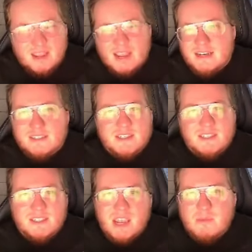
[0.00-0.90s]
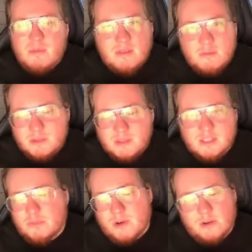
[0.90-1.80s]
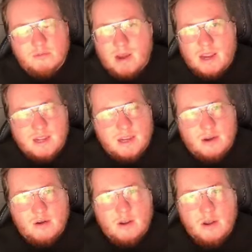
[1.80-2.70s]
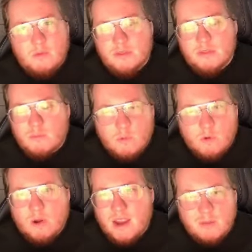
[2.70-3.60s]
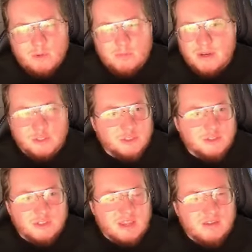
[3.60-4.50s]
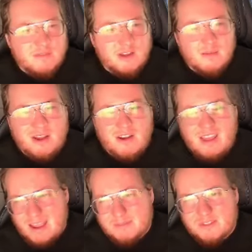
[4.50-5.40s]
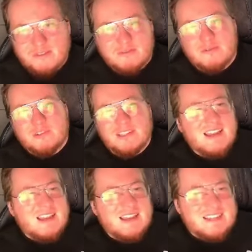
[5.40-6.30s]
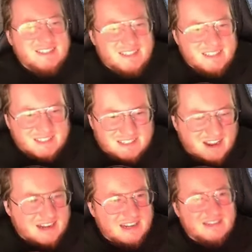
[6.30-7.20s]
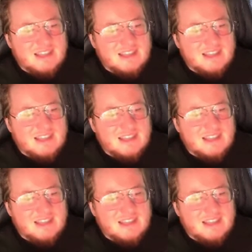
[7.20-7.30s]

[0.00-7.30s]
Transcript: And it's the same thing with this printer right here with the Warhammer miniatures. They have come out absolutely stunning.